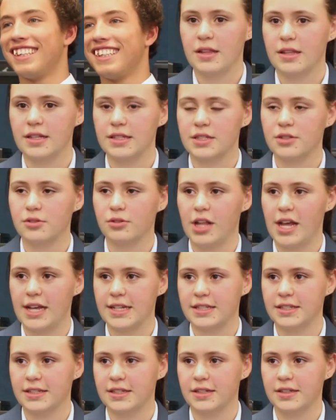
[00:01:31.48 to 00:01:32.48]
This school
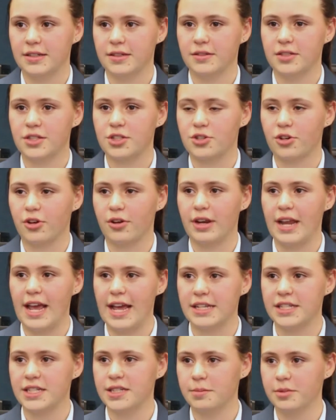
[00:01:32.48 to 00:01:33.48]
has a strong
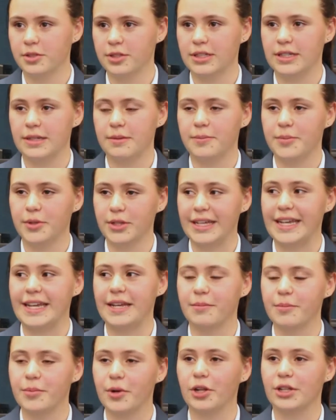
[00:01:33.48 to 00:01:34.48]

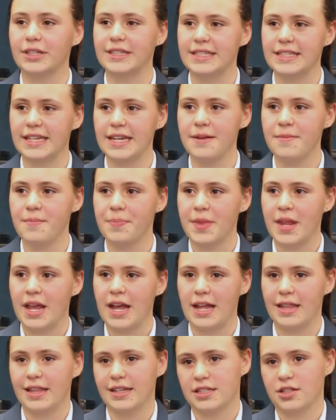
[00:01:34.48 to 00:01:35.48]
anti-bullying policy,
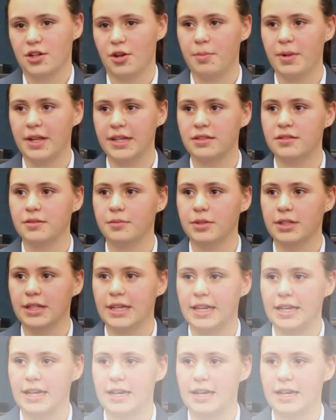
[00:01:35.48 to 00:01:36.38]
and there's no place for bullying